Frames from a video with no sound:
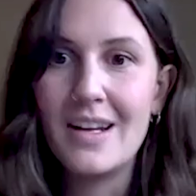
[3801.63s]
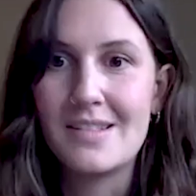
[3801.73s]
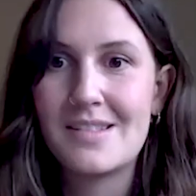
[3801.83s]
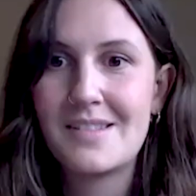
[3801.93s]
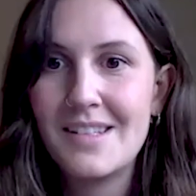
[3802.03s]

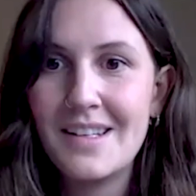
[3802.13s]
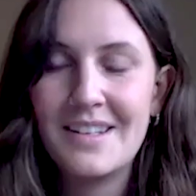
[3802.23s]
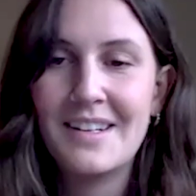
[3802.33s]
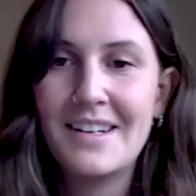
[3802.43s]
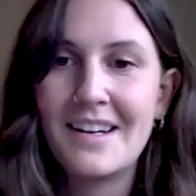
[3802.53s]
honest
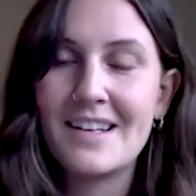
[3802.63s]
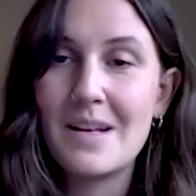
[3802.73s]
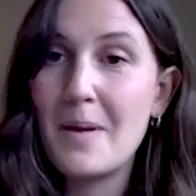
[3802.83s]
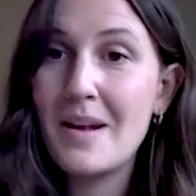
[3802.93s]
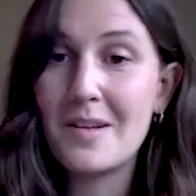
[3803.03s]

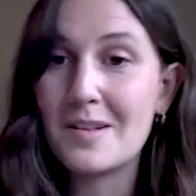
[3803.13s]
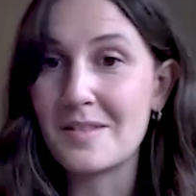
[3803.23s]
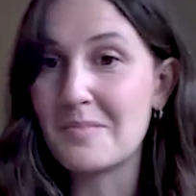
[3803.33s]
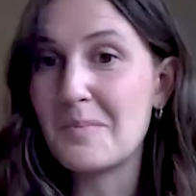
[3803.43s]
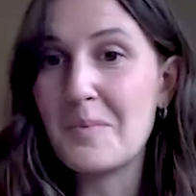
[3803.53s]
because I bet you
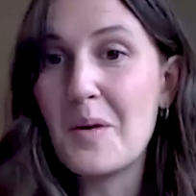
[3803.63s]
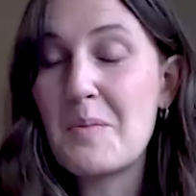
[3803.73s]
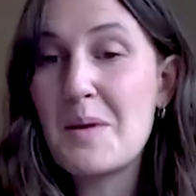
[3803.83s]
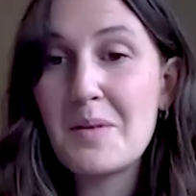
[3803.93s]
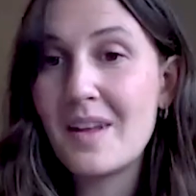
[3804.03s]
there's
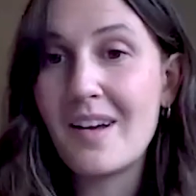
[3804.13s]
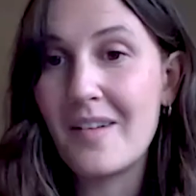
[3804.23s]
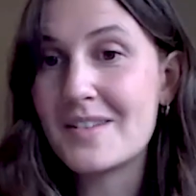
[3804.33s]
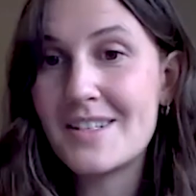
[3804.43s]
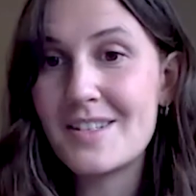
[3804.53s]
more people in that
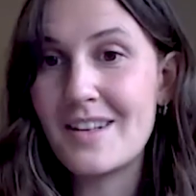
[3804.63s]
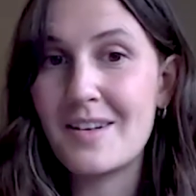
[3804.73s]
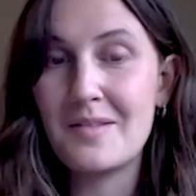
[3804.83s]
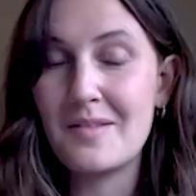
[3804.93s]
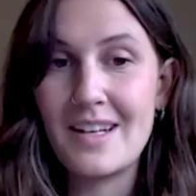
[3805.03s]
conversation
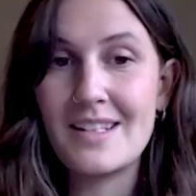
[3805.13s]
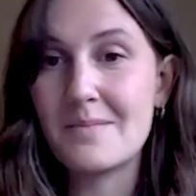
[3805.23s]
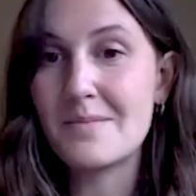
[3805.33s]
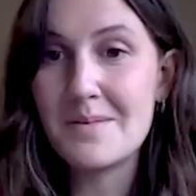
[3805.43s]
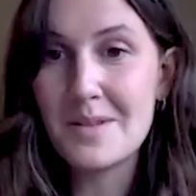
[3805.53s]
that don't like
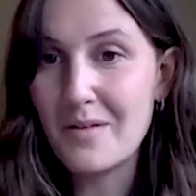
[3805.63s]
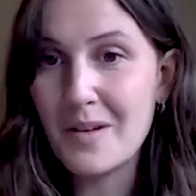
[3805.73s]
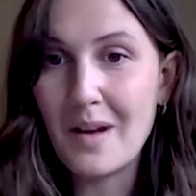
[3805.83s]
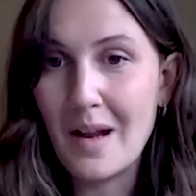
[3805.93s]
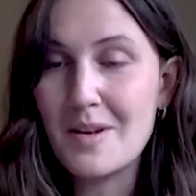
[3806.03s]
sometimes don't even
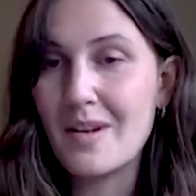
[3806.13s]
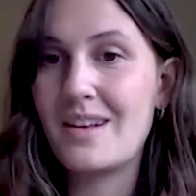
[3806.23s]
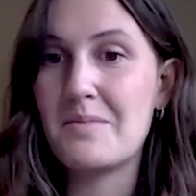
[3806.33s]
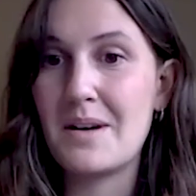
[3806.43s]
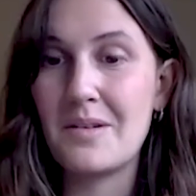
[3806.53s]
know what I'm
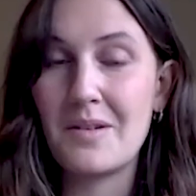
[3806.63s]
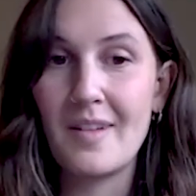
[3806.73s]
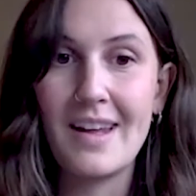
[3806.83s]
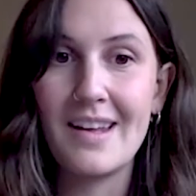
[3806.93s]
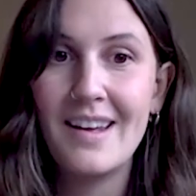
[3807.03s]
talking about
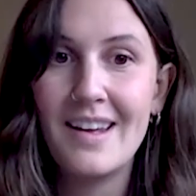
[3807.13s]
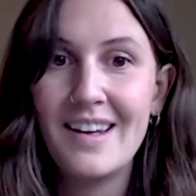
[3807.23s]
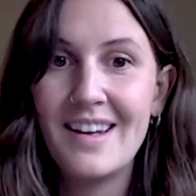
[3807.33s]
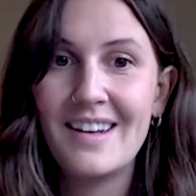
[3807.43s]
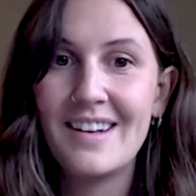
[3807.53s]
or like
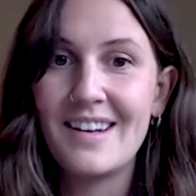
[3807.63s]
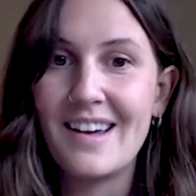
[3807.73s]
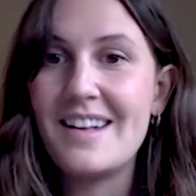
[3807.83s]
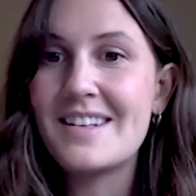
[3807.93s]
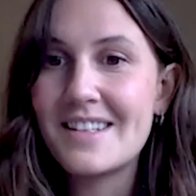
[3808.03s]

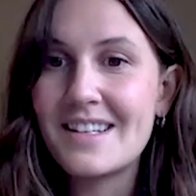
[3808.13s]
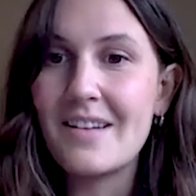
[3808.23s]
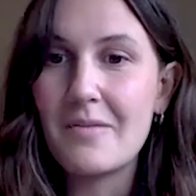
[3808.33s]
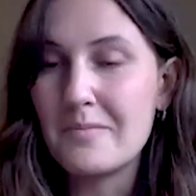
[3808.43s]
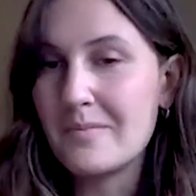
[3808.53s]
I need to
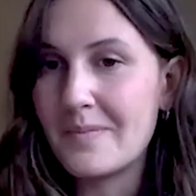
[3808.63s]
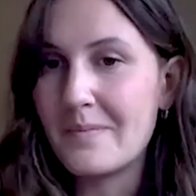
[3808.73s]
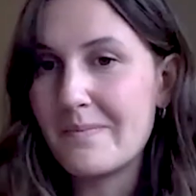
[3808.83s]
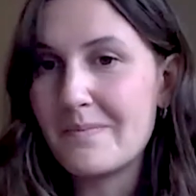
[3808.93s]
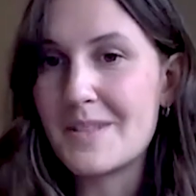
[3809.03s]
give
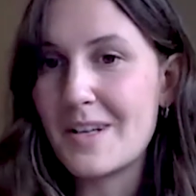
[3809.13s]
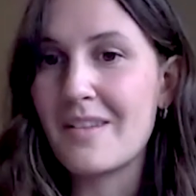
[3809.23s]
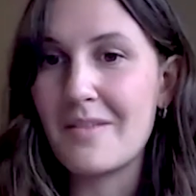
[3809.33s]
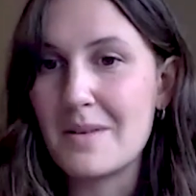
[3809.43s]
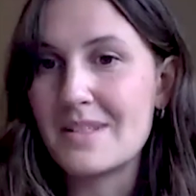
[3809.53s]

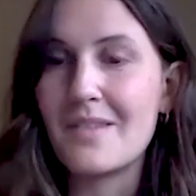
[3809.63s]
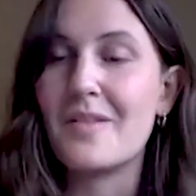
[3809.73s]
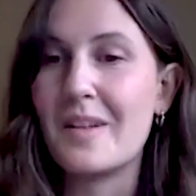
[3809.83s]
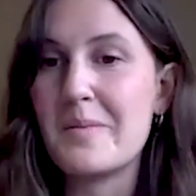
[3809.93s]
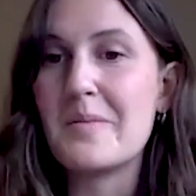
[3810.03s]
start giving
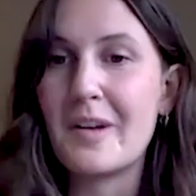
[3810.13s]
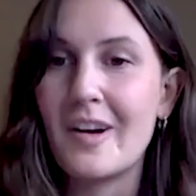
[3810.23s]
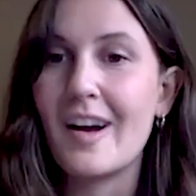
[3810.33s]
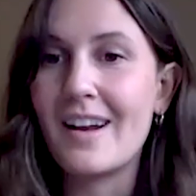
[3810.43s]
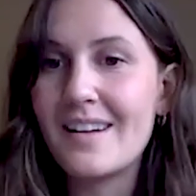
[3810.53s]
myself a little bit more
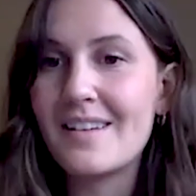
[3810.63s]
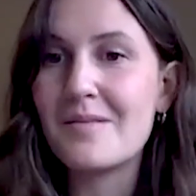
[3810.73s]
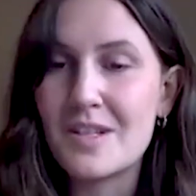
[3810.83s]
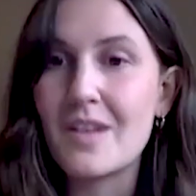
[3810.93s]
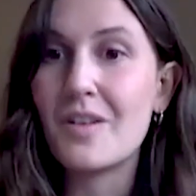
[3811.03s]
credit,
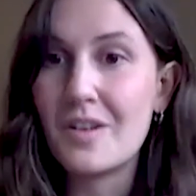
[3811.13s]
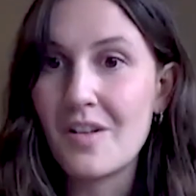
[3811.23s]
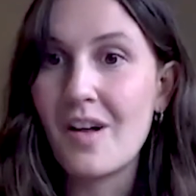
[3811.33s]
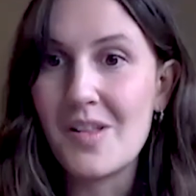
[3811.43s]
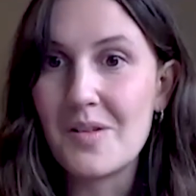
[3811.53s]
which I've
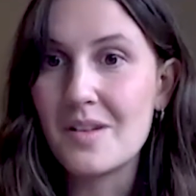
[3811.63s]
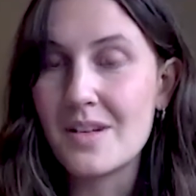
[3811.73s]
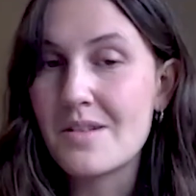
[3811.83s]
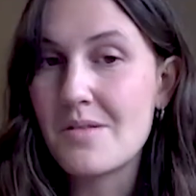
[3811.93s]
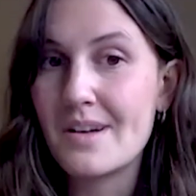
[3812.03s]
learned a lot through
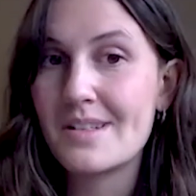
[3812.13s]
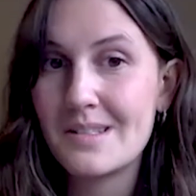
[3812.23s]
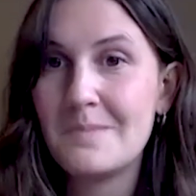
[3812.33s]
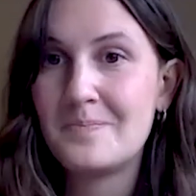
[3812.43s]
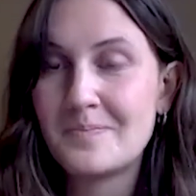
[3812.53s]
this course.